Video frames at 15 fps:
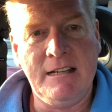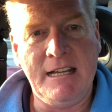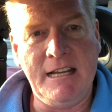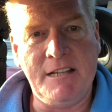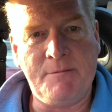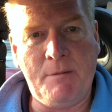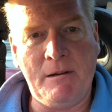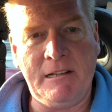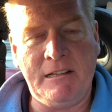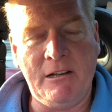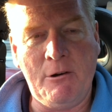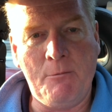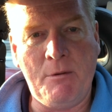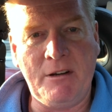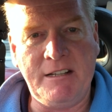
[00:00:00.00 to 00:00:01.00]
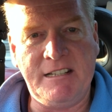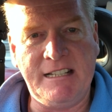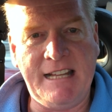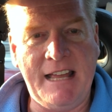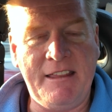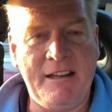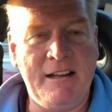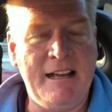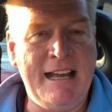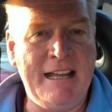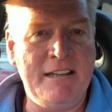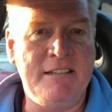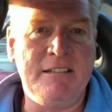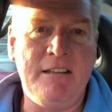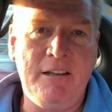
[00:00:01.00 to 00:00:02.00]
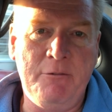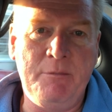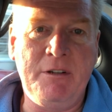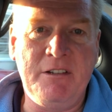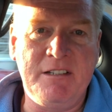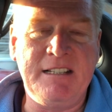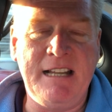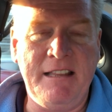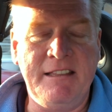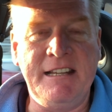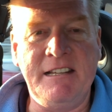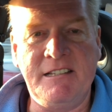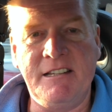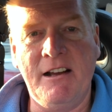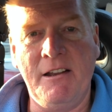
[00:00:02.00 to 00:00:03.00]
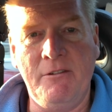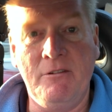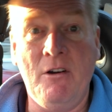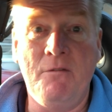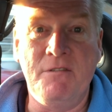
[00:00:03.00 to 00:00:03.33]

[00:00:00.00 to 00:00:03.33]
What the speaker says: he's putting the whole body together, and it would be good to get these done.